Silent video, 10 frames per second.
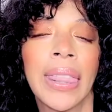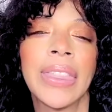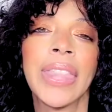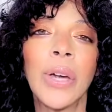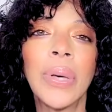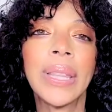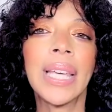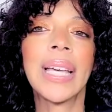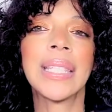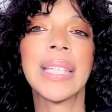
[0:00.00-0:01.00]
The thing with
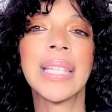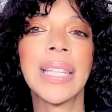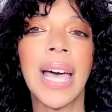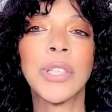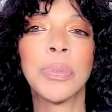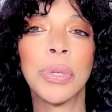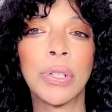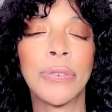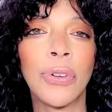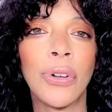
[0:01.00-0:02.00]
this is, as
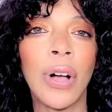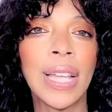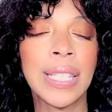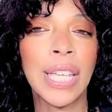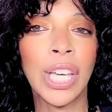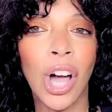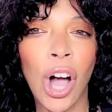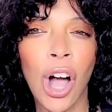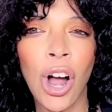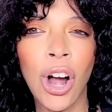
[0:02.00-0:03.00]
beautiful as they
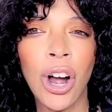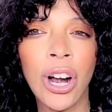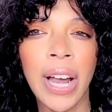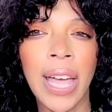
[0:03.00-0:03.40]
are,